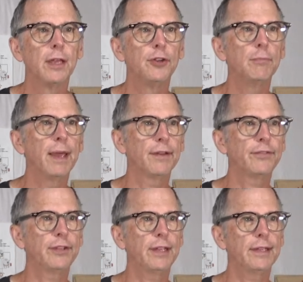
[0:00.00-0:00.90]
you may
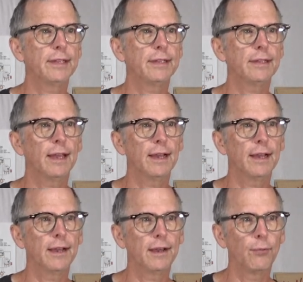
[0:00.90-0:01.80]
have seen
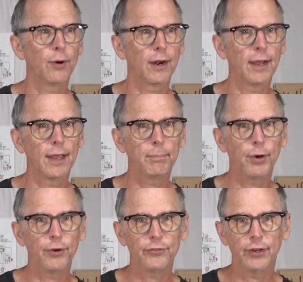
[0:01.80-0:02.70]
uh, where I
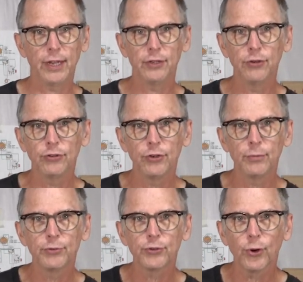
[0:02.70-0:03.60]
posted a
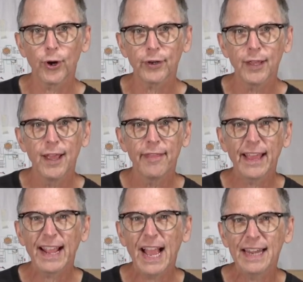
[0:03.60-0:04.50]
YouTube short
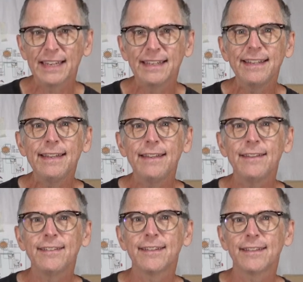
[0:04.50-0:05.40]
that kind of
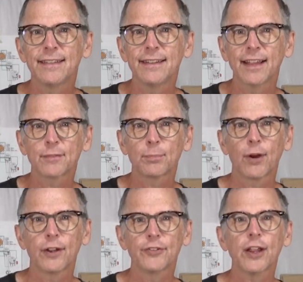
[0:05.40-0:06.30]
teased the next
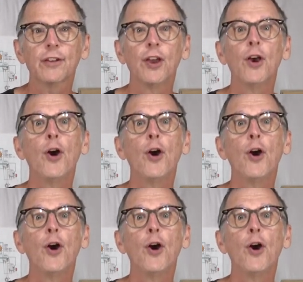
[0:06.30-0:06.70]
project,